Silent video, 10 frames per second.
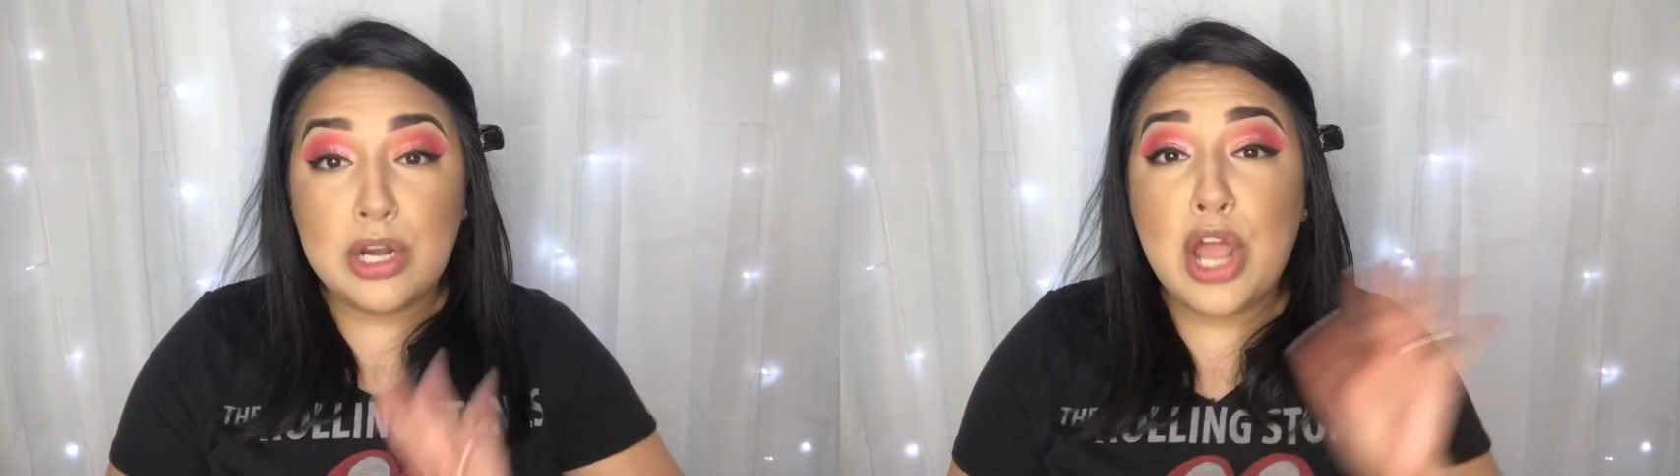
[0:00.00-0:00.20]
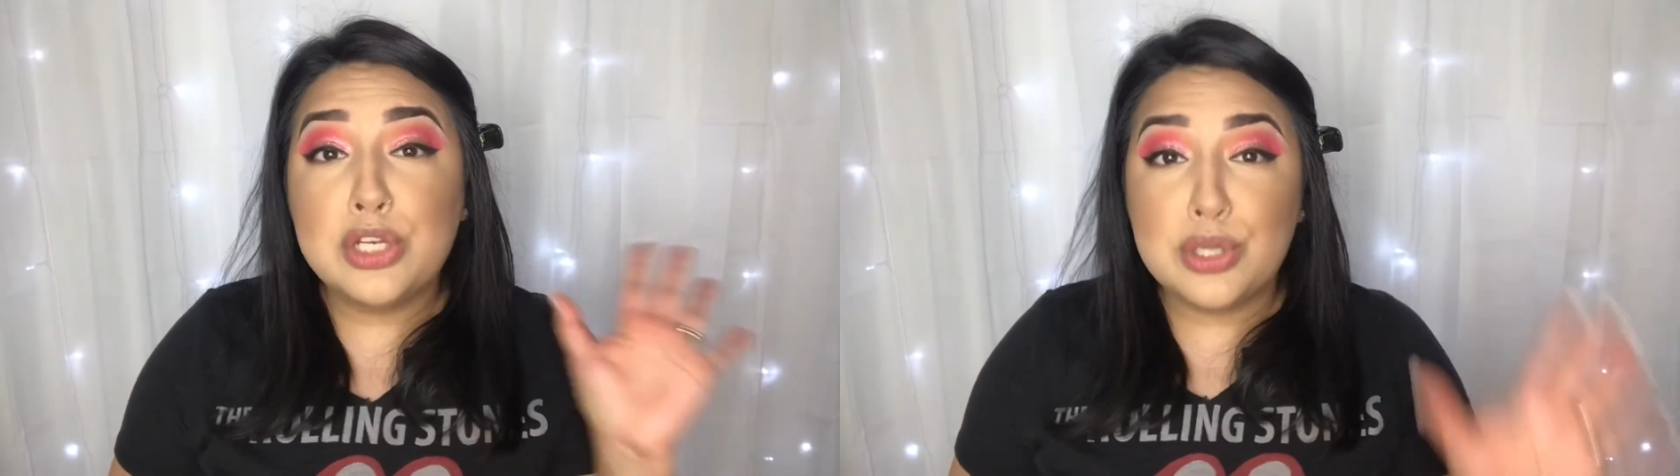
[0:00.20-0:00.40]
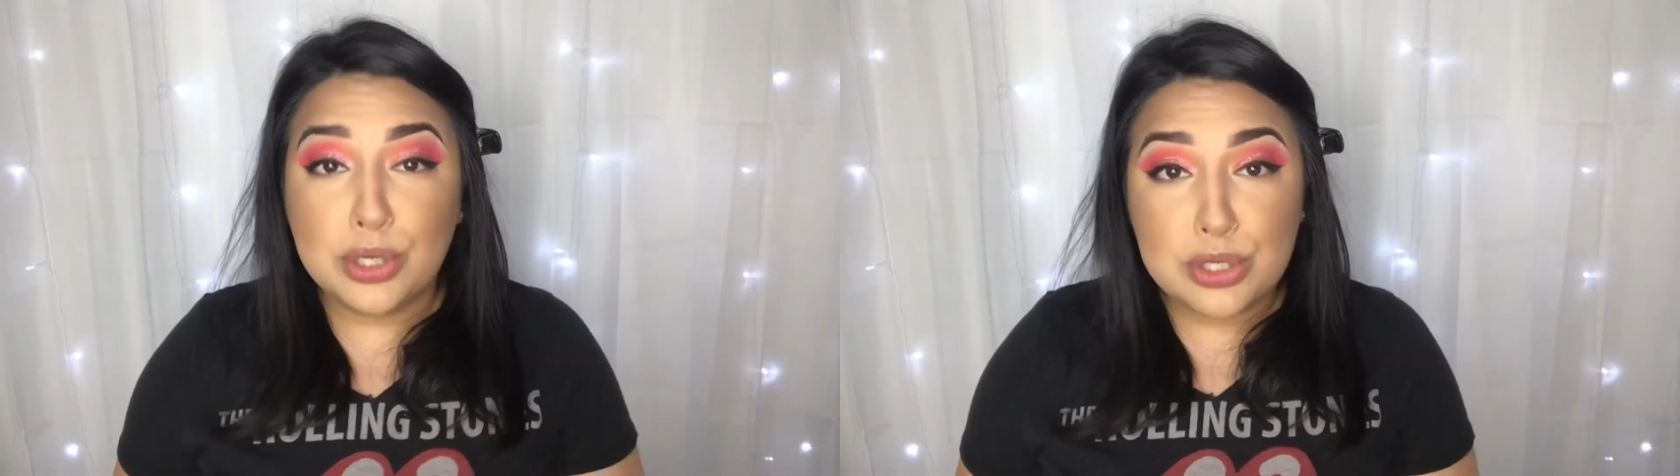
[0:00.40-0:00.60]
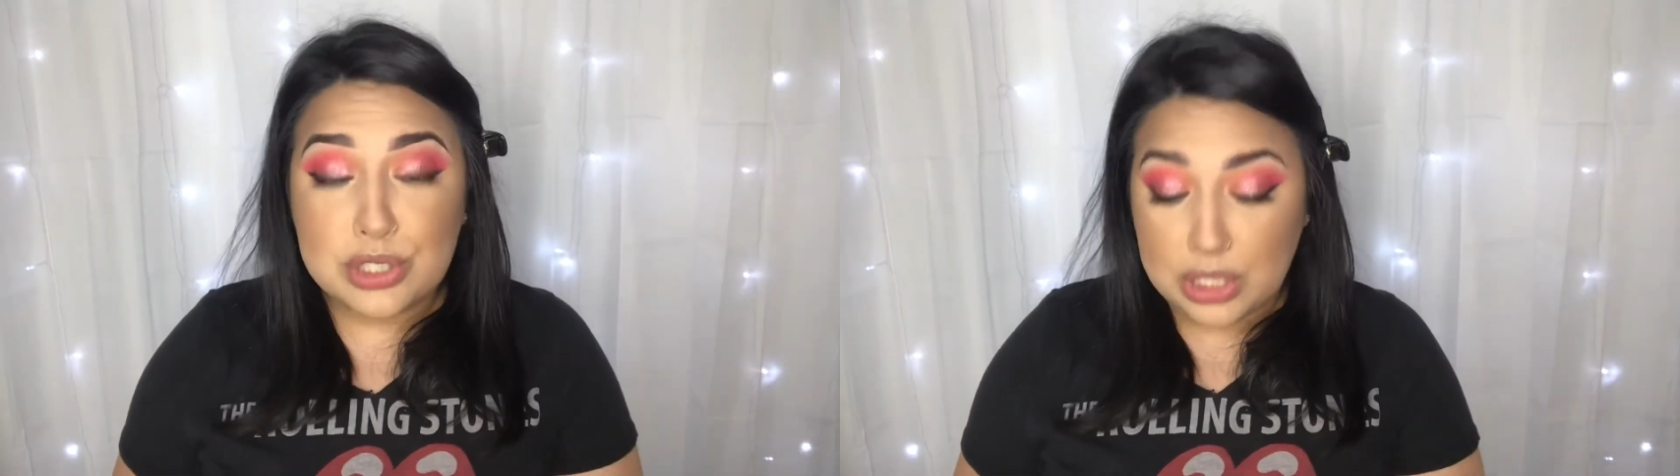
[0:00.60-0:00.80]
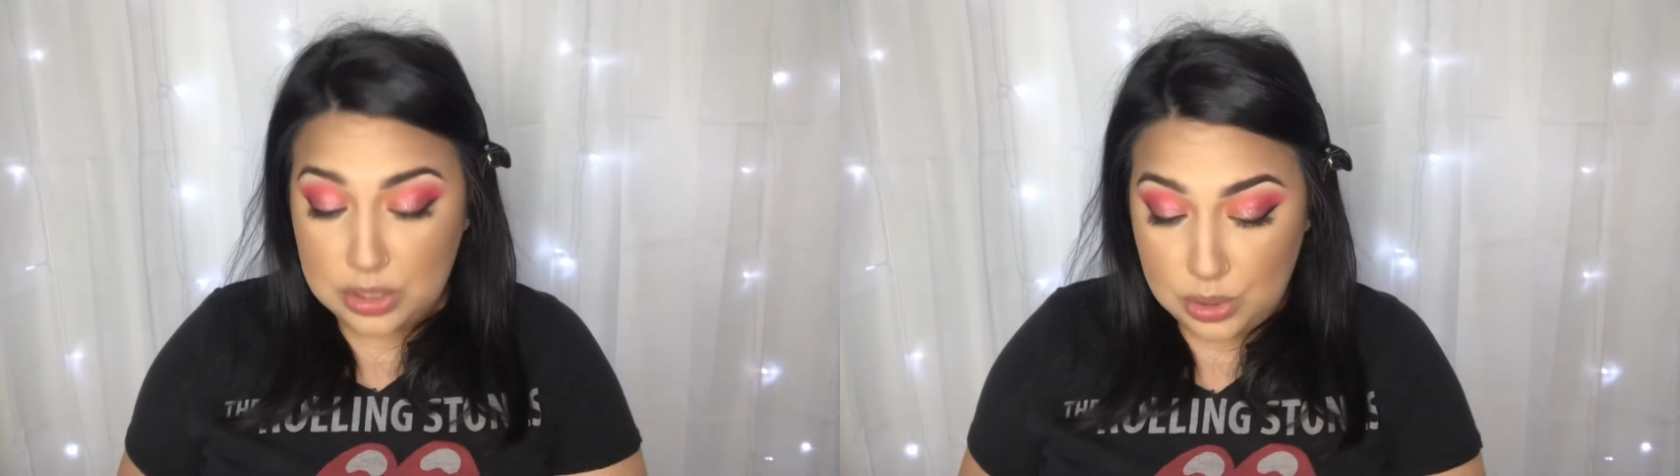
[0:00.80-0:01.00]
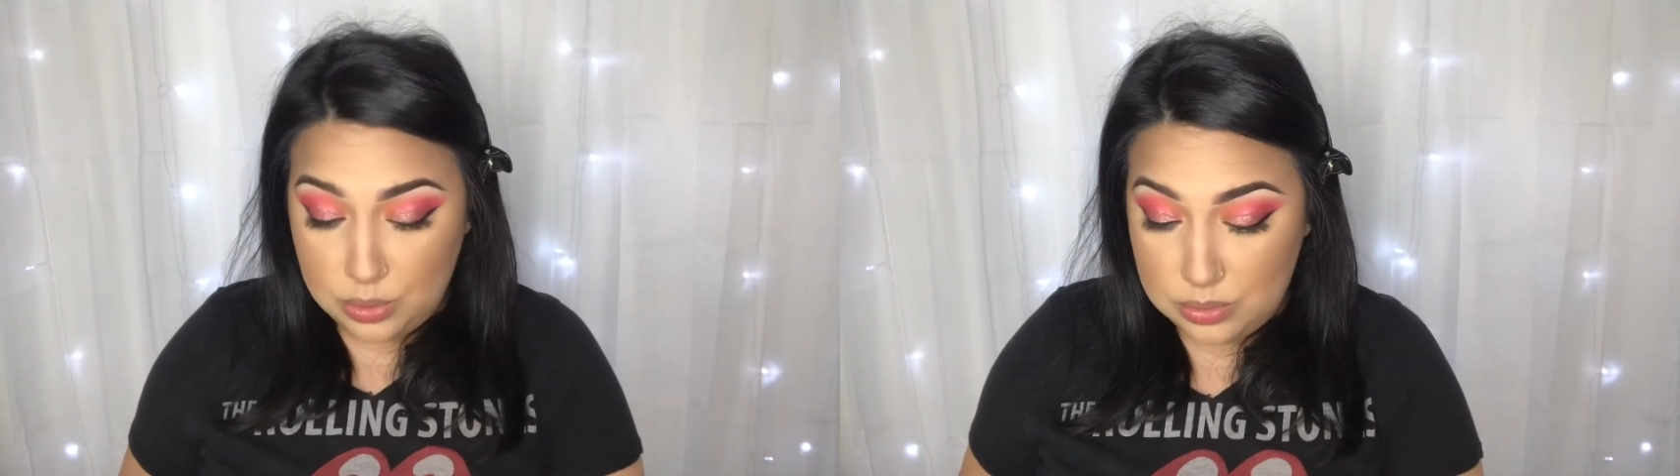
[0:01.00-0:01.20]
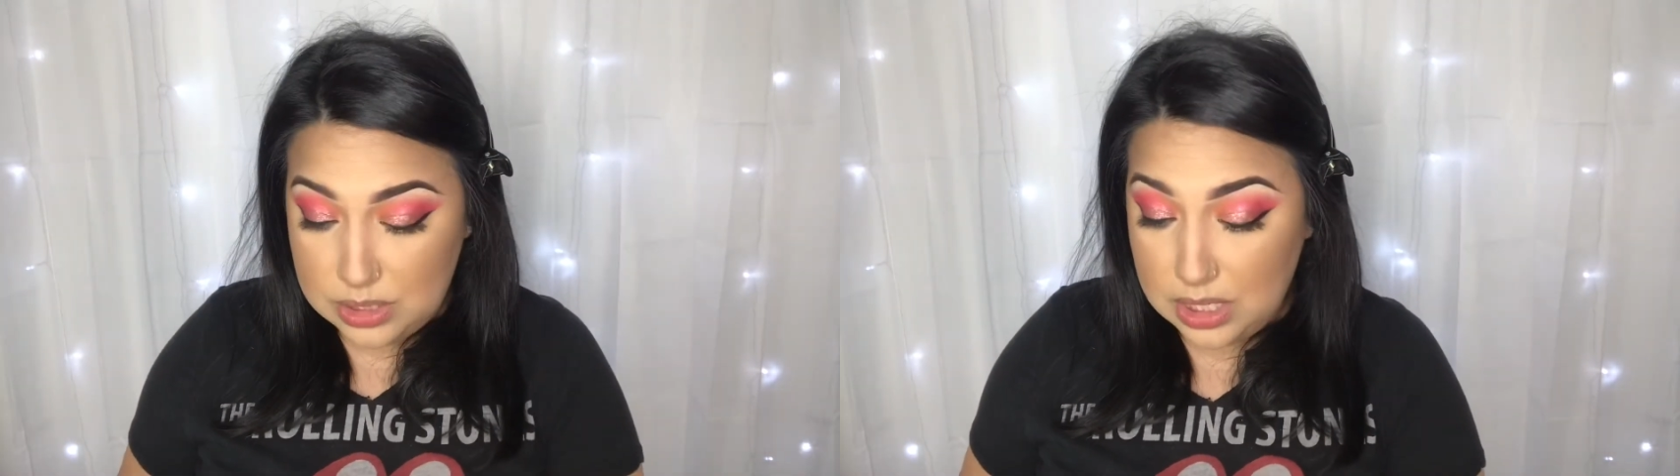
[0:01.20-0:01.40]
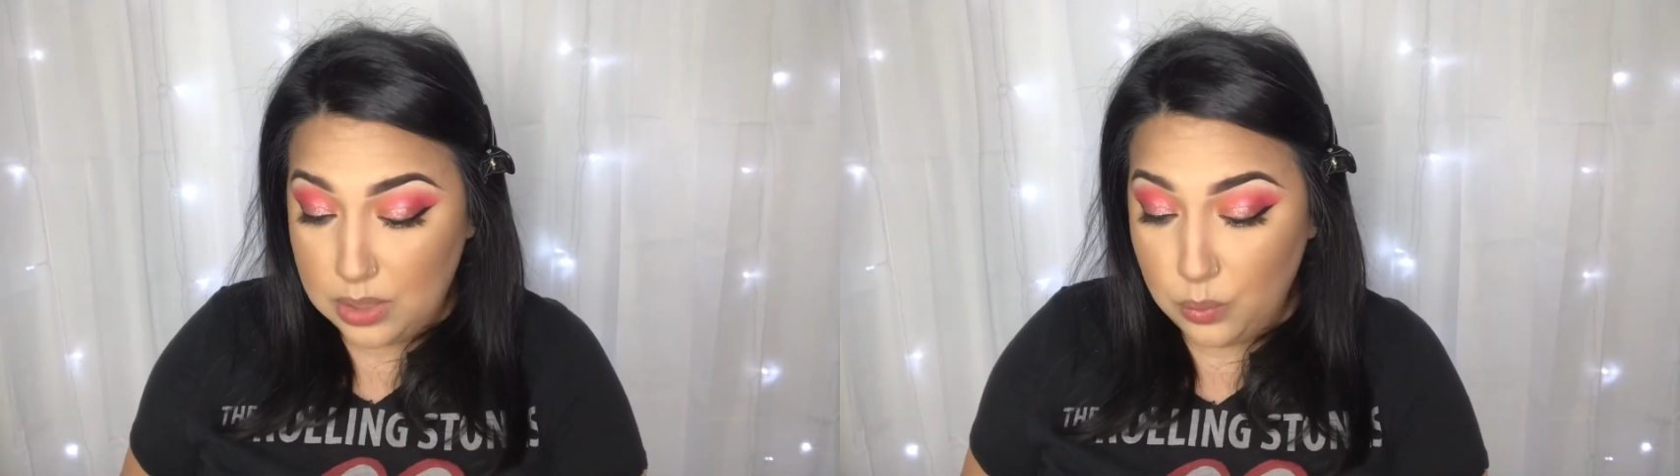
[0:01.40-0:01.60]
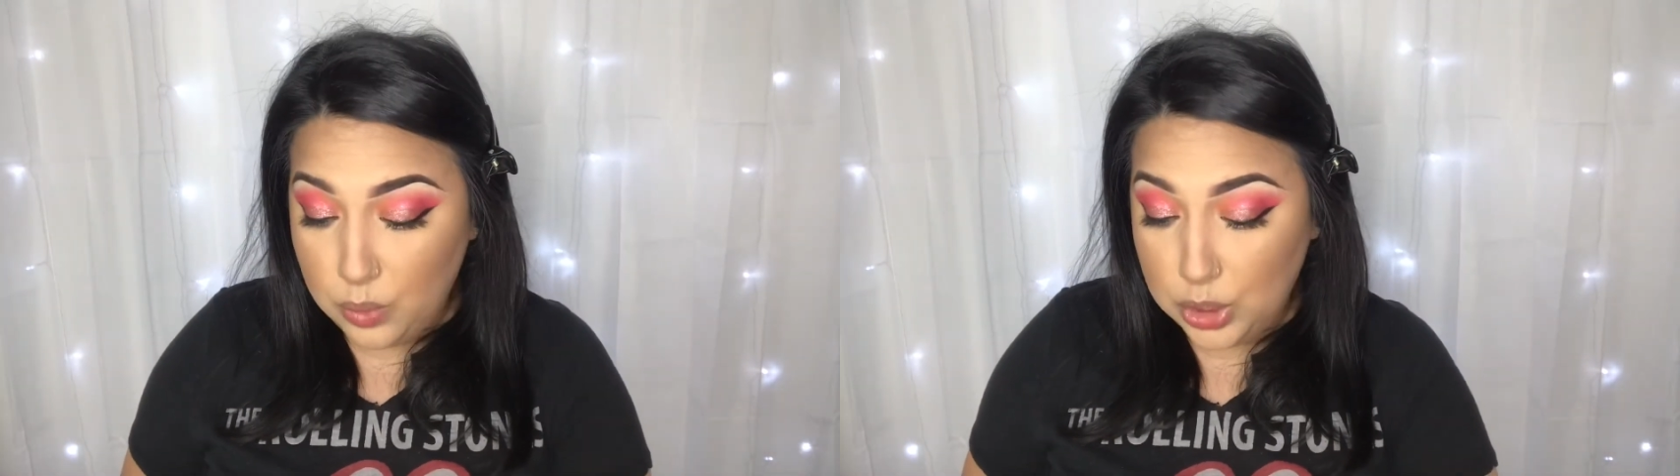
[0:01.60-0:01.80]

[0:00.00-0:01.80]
darker skin tones it would